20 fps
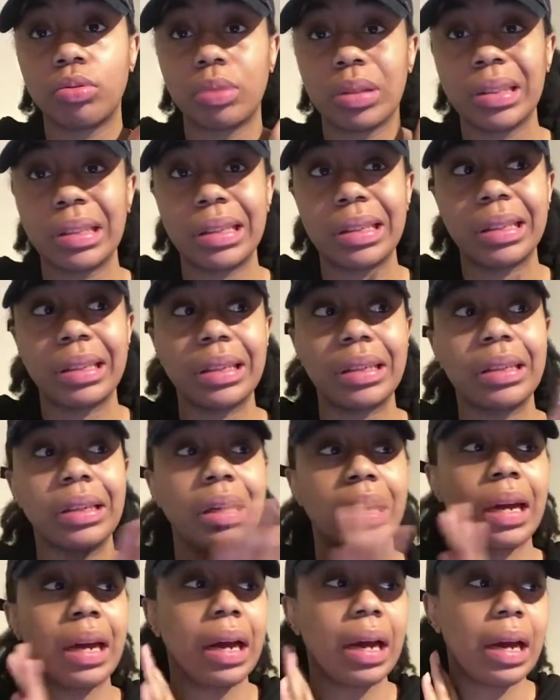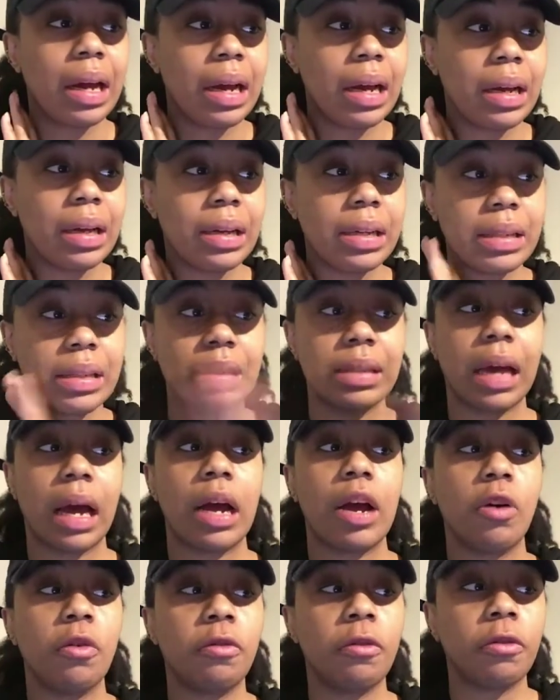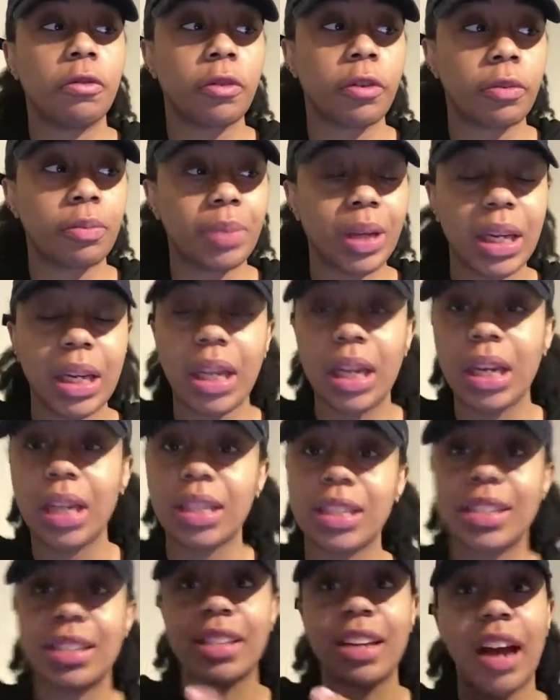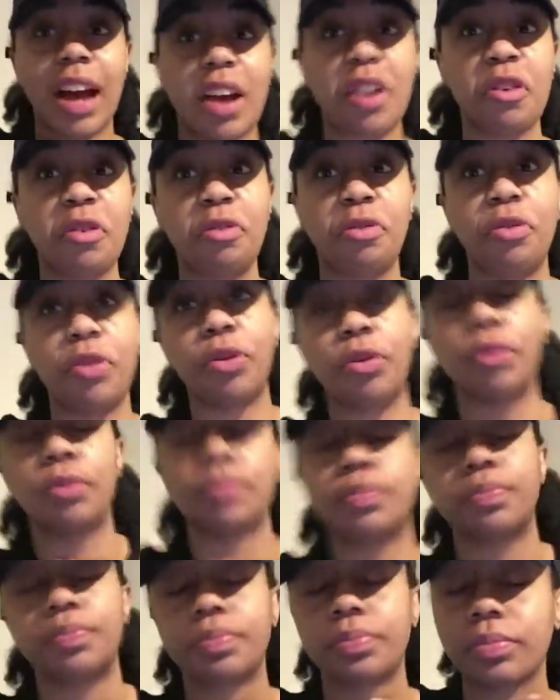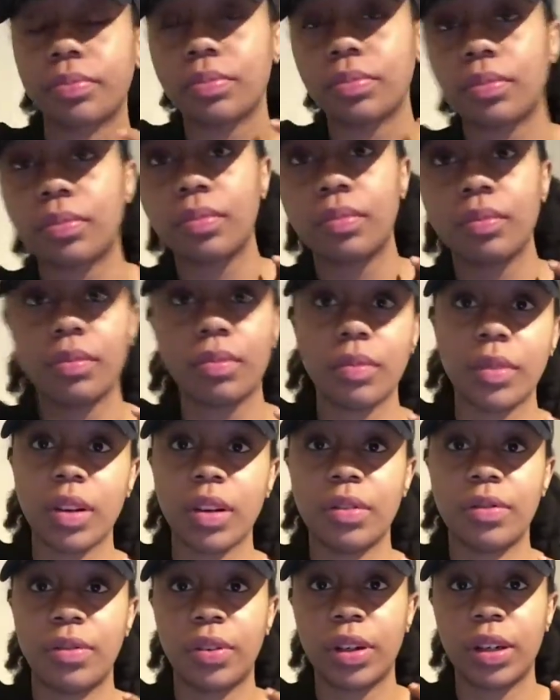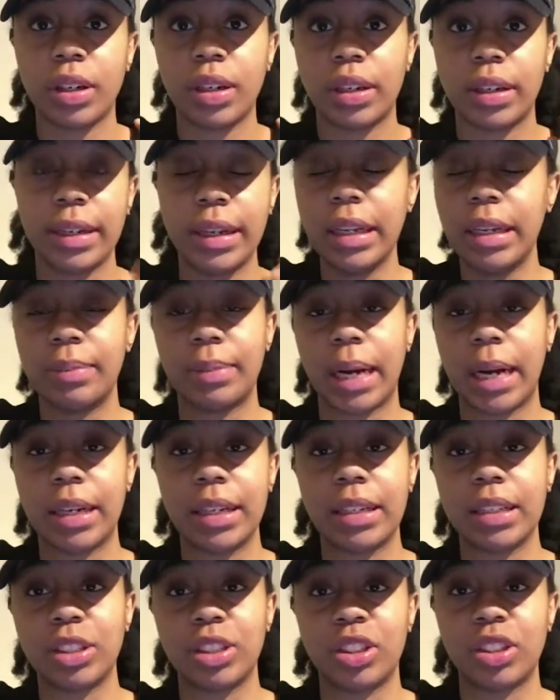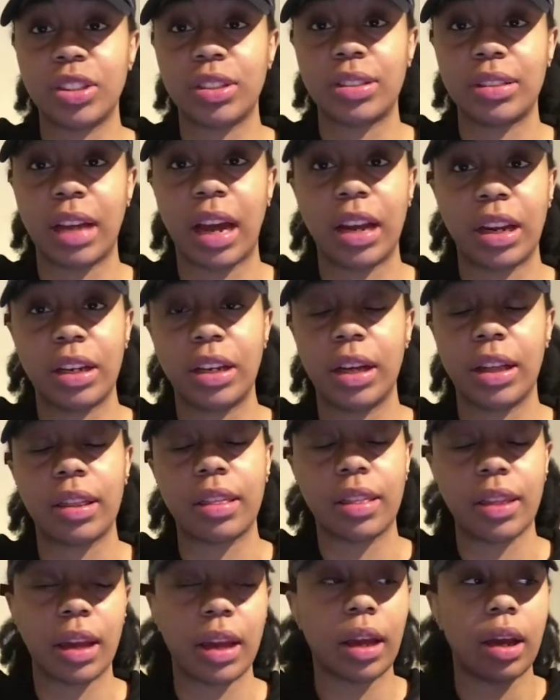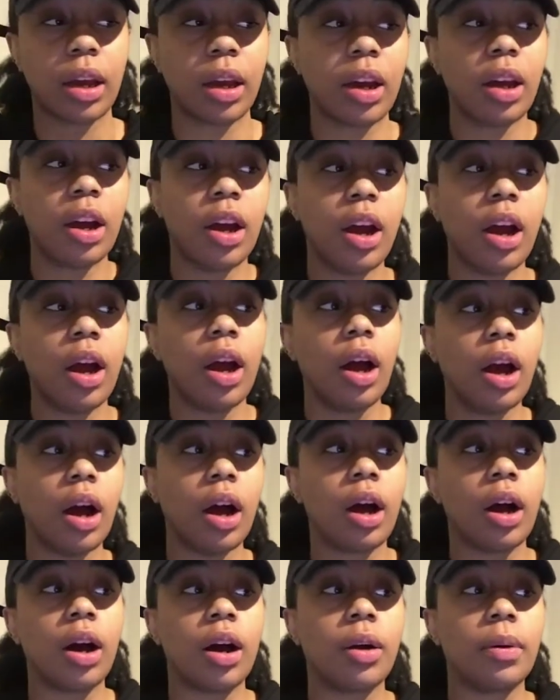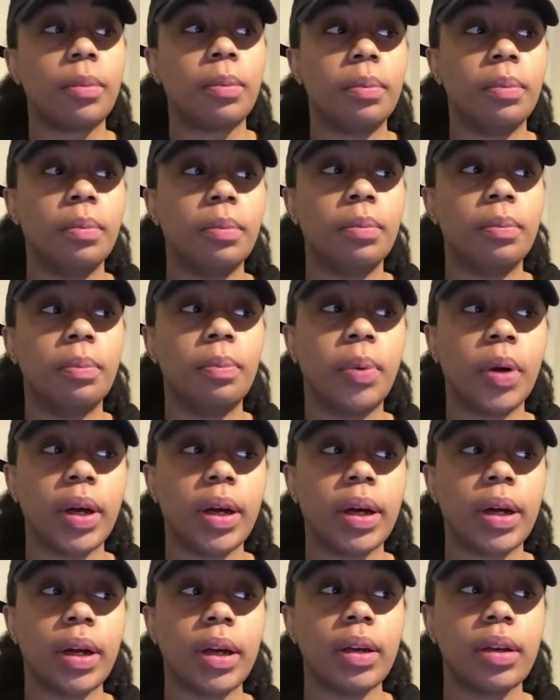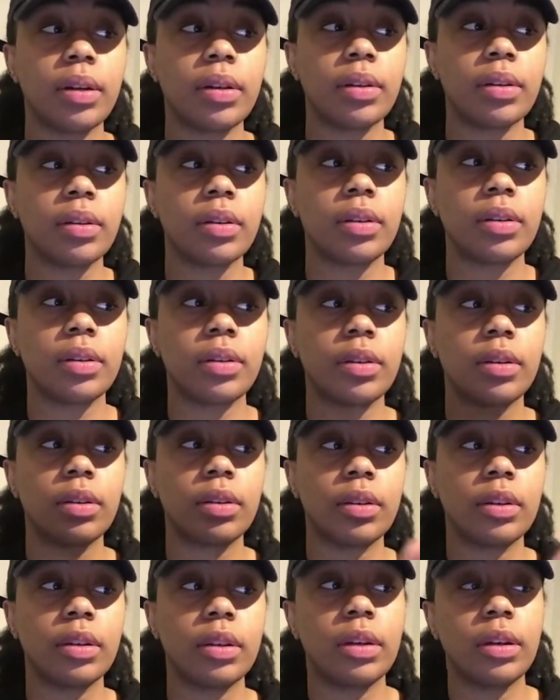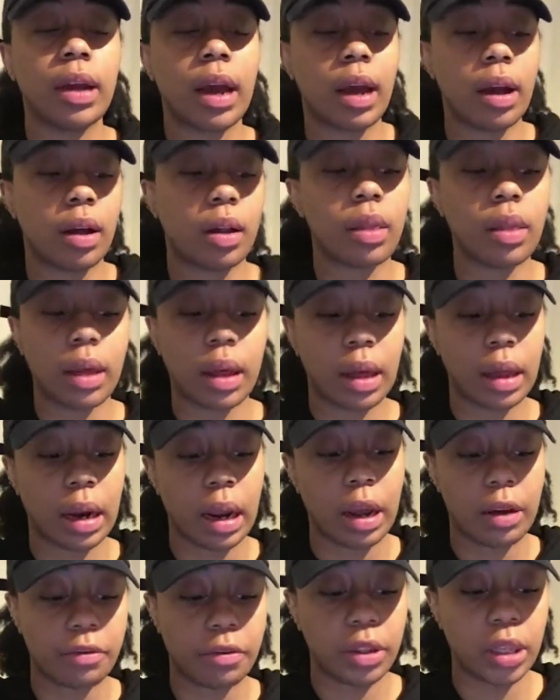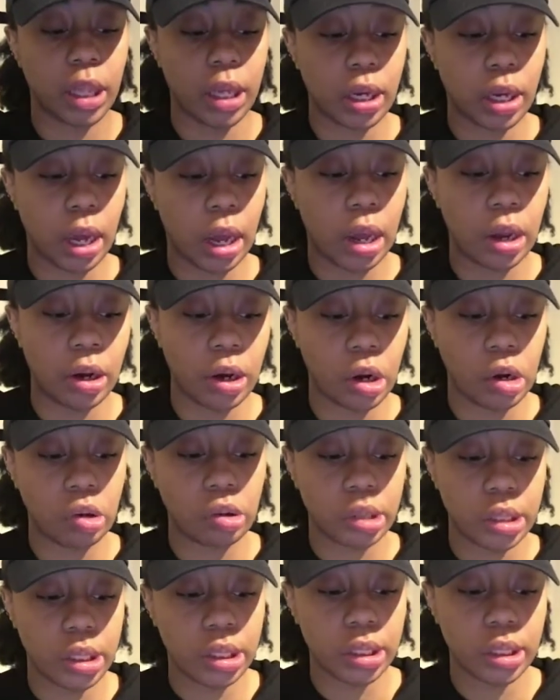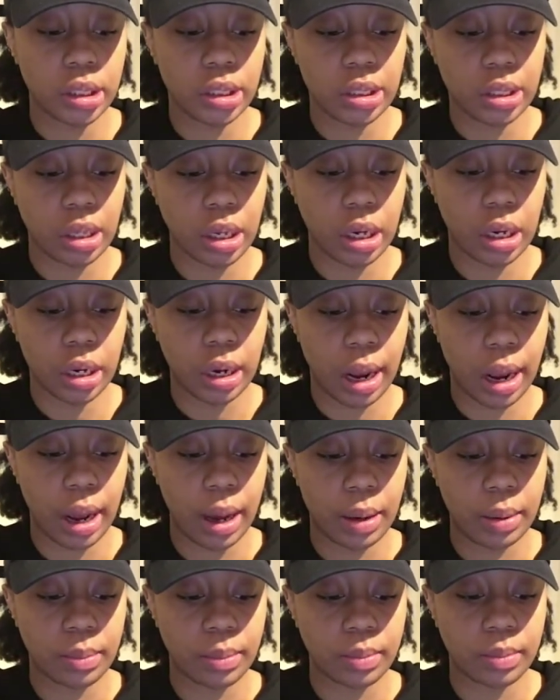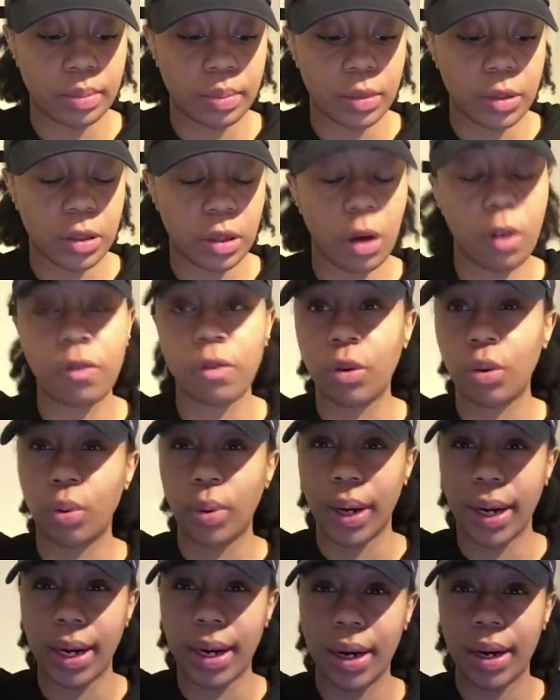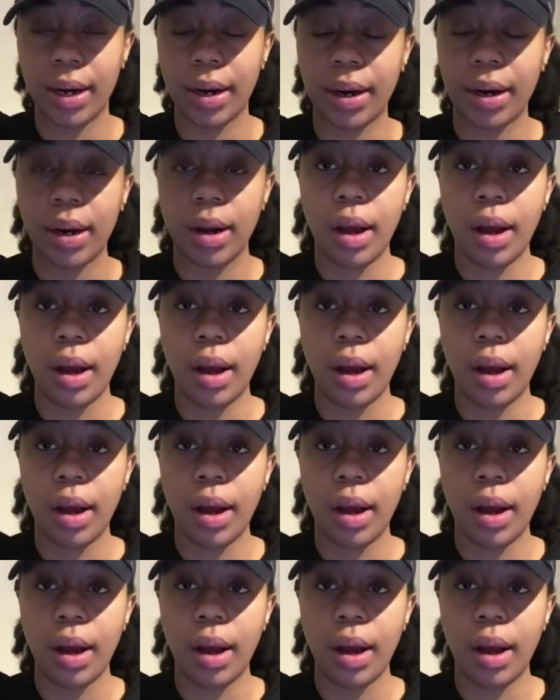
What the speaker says: really is not helpful for me. It's not helpful for anybody. It's just not a good thing. But now that I feel like I know this and I'm self-aware,